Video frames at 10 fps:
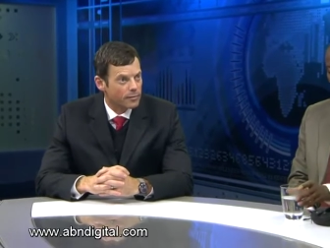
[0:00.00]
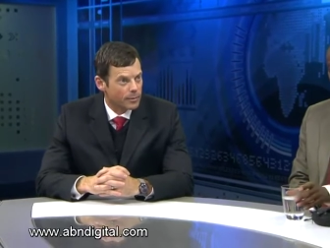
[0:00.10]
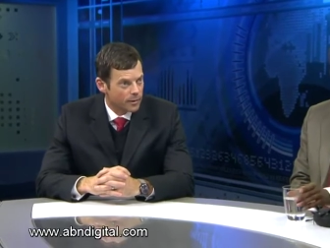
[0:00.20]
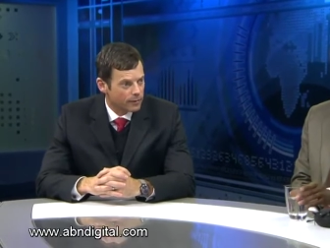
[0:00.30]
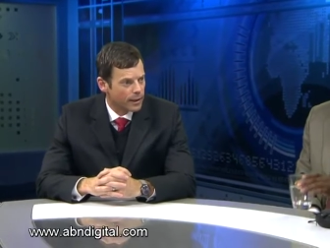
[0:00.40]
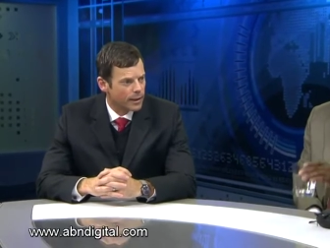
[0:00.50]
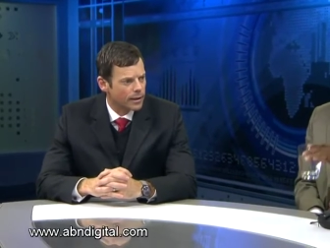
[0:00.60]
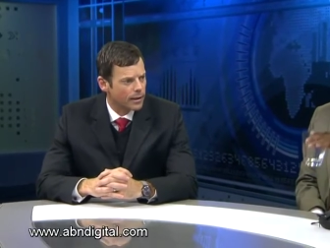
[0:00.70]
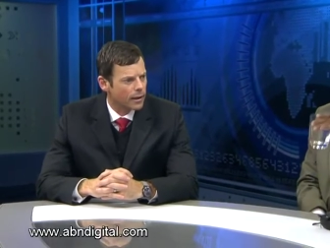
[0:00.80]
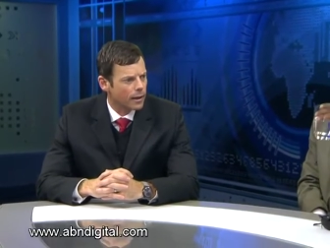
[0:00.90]

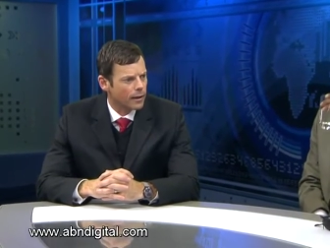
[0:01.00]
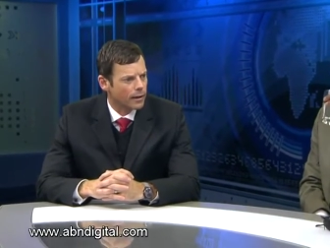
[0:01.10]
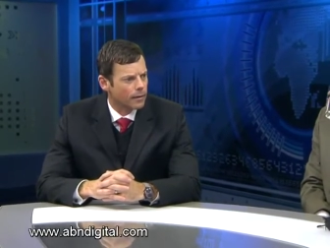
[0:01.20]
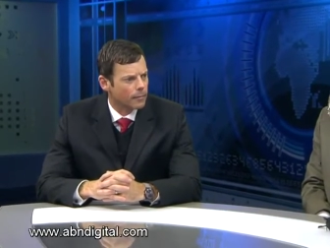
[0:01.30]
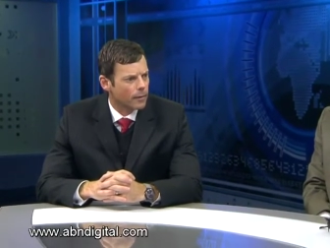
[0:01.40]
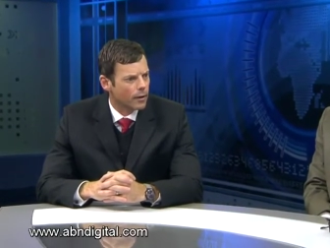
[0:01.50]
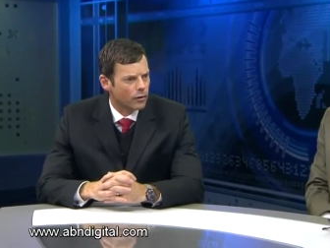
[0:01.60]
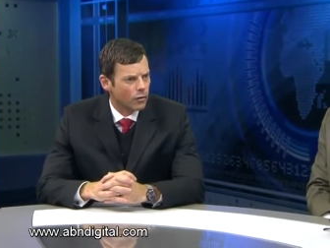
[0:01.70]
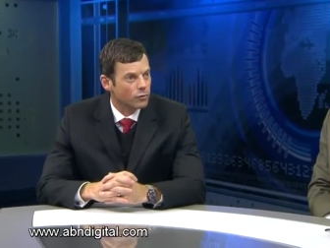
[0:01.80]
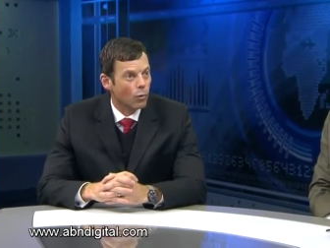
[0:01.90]
specifically. Um,
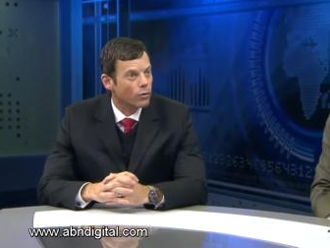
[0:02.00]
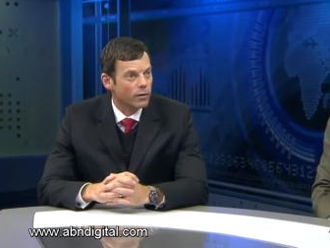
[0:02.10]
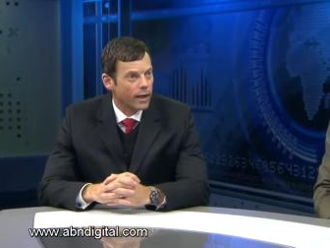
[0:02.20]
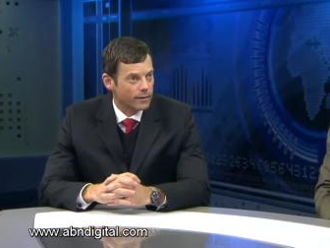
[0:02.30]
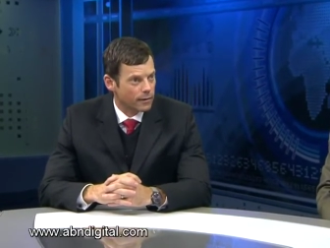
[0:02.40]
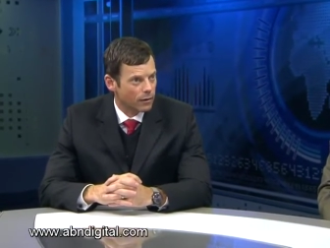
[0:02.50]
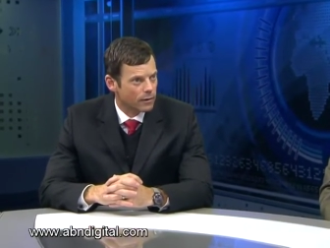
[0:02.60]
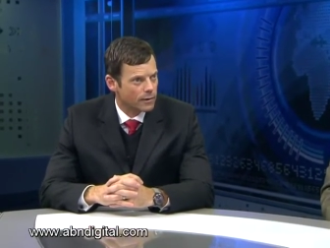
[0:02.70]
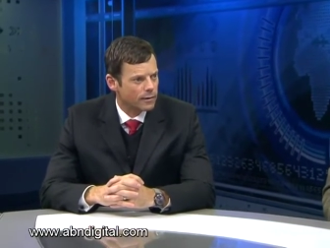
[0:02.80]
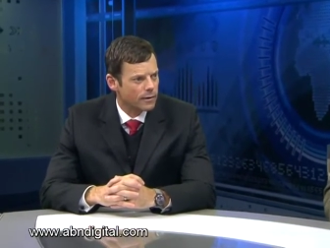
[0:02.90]
across all the asset
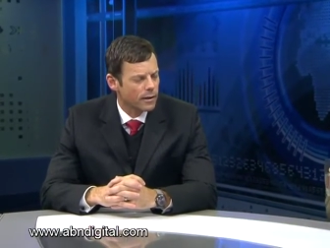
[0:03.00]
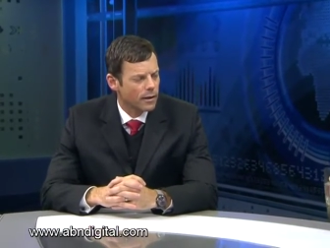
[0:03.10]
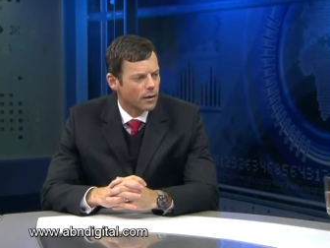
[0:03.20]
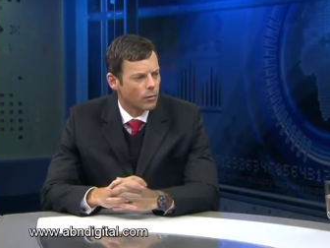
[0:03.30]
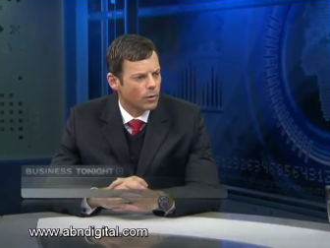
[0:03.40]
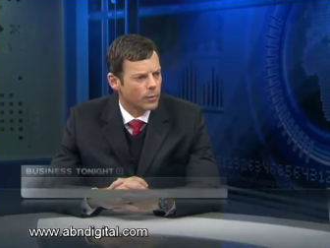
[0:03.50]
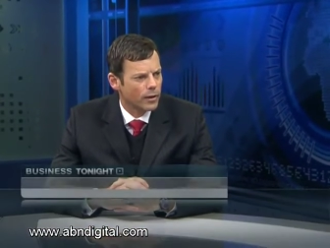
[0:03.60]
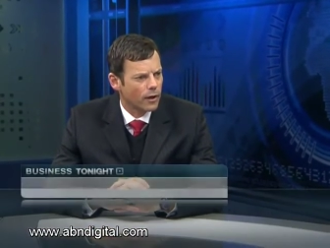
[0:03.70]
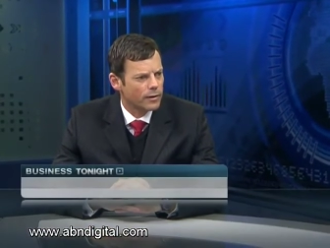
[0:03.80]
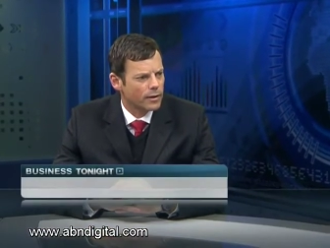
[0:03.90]
classes. Mm-hmm. What we
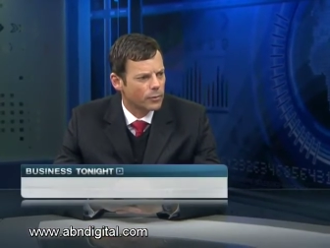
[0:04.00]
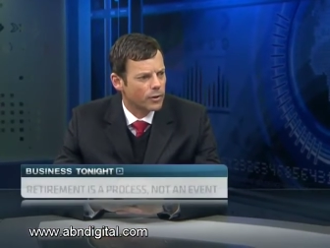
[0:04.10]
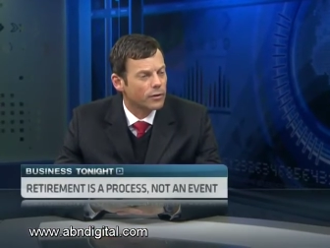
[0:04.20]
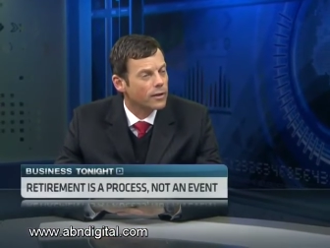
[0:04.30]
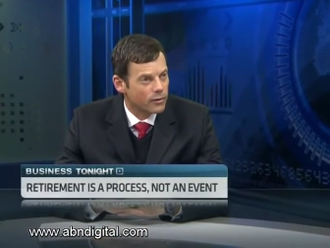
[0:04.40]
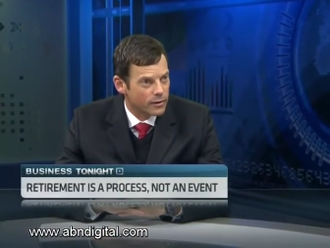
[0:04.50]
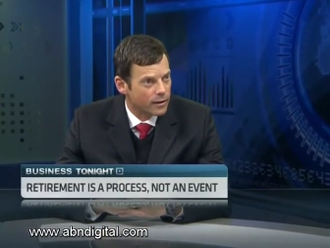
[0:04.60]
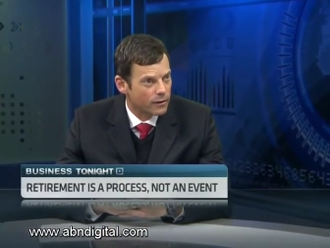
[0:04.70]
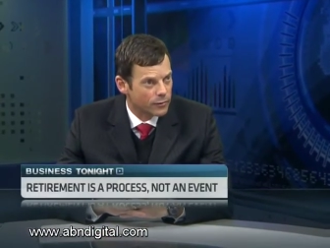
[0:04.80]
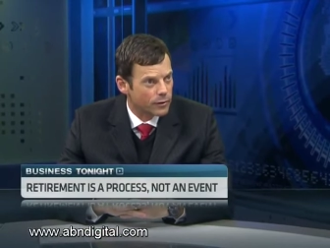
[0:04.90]
know is that we're not going to see
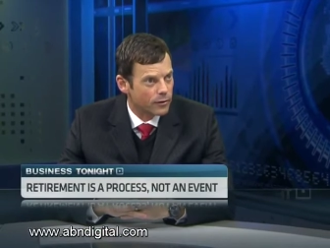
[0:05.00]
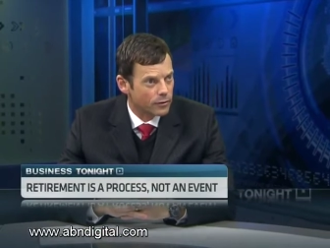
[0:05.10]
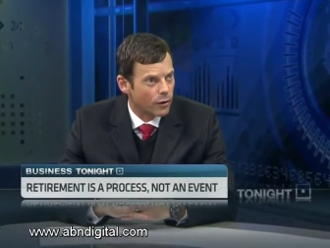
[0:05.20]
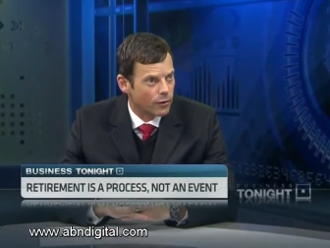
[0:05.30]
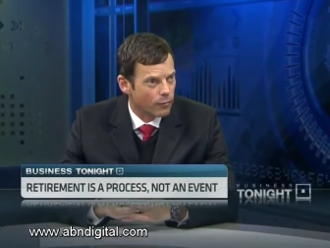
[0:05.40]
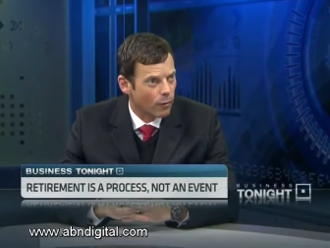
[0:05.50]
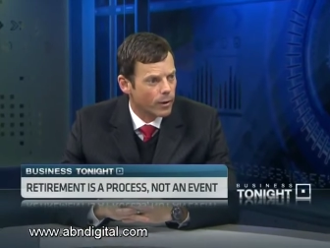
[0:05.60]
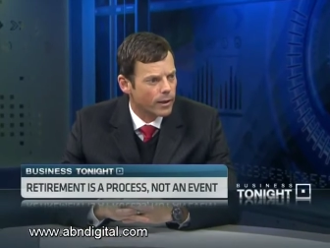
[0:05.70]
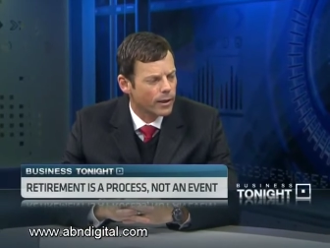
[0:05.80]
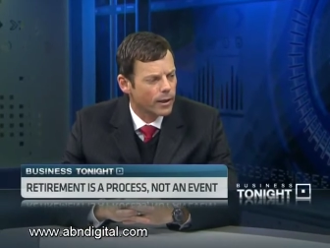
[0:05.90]
those returns going forward.